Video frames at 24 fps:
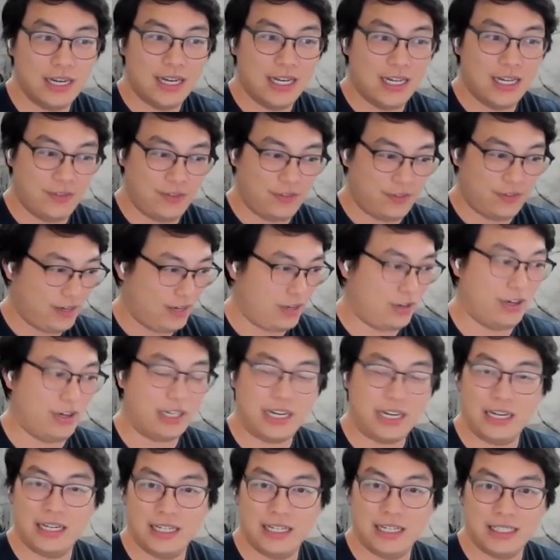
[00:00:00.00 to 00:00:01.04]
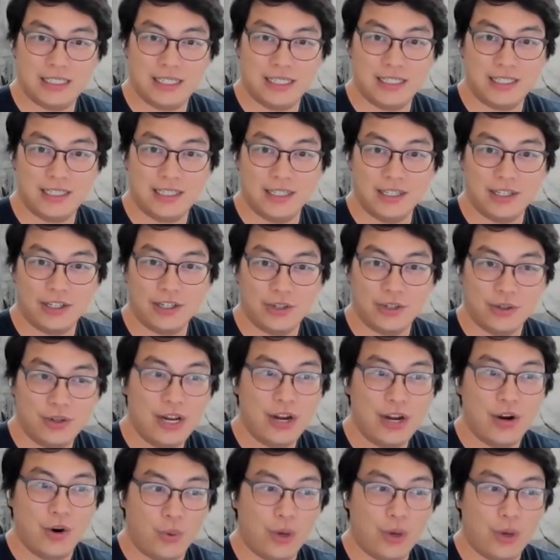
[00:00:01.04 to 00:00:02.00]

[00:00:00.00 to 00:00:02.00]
If hurricane hits San Diego,